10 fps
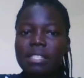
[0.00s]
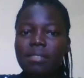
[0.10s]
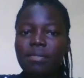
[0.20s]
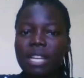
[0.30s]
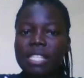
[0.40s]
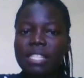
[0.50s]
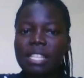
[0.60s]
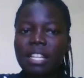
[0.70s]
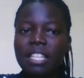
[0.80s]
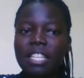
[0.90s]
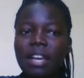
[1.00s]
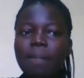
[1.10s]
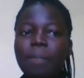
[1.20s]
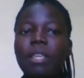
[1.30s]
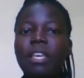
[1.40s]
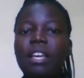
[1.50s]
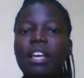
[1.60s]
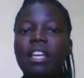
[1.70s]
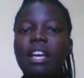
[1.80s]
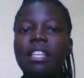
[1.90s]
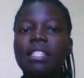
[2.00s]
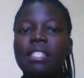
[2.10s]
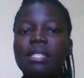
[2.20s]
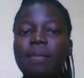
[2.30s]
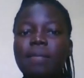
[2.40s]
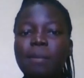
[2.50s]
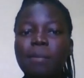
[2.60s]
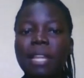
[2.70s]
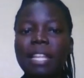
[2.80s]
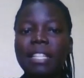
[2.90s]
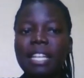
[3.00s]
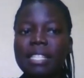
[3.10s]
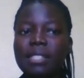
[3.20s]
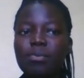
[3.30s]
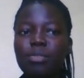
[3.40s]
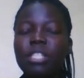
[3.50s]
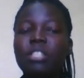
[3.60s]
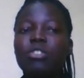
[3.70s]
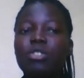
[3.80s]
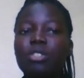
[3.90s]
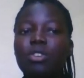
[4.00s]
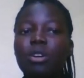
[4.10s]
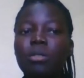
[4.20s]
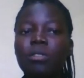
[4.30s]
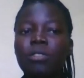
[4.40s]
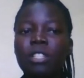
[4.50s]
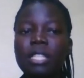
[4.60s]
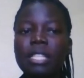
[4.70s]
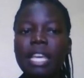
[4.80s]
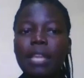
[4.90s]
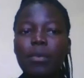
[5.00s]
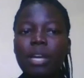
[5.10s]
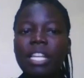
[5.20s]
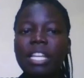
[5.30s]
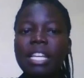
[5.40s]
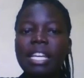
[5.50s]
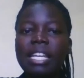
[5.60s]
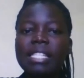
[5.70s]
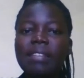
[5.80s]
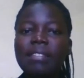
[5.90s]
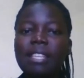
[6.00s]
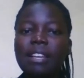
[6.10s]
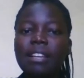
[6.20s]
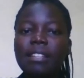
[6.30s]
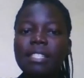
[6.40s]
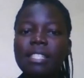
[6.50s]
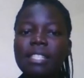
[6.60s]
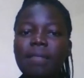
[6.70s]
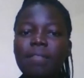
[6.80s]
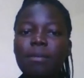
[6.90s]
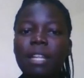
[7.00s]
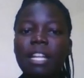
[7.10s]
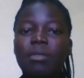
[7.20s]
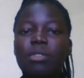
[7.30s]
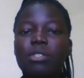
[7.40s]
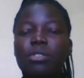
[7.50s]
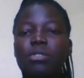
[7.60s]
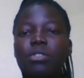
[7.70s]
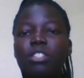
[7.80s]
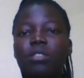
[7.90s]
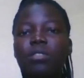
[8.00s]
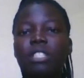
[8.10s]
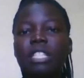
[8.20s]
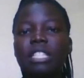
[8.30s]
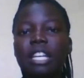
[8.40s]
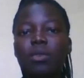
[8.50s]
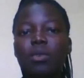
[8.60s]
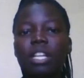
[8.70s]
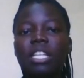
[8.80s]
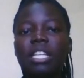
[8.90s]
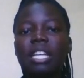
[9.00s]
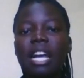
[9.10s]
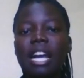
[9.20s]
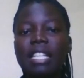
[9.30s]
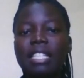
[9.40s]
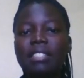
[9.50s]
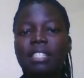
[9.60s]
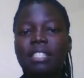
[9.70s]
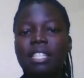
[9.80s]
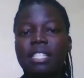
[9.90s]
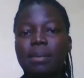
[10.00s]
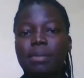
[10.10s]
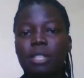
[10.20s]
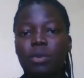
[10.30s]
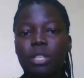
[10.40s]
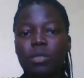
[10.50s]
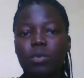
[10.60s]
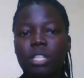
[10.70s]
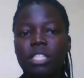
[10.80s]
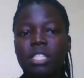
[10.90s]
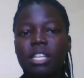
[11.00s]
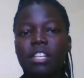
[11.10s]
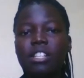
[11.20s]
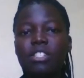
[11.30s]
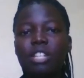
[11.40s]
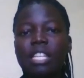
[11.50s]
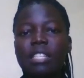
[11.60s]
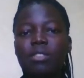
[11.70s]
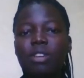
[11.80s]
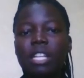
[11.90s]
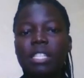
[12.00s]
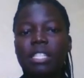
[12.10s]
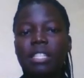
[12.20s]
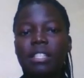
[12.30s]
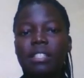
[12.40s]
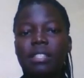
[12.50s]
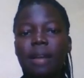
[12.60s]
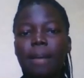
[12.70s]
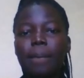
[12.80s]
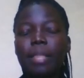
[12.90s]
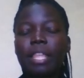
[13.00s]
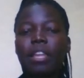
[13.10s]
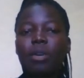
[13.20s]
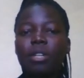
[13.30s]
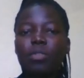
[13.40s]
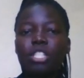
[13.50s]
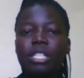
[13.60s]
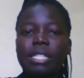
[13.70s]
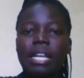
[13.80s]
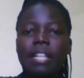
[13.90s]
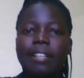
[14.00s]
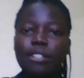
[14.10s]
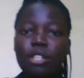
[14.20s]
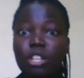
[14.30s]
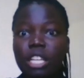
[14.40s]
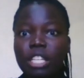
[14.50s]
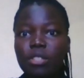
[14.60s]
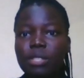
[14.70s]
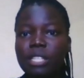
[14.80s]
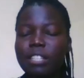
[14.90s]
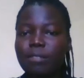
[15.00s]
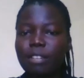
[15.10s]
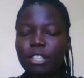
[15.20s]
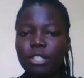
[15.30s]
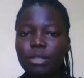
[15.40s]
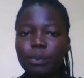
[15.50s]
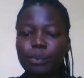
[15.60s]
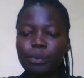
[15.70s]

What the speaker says: first cell here is the same formula that has been used to autofill the second one, is the same formula that was used to autofill the third one and the subsequent ones. So let's go and see this other one, which is the totaling using the function.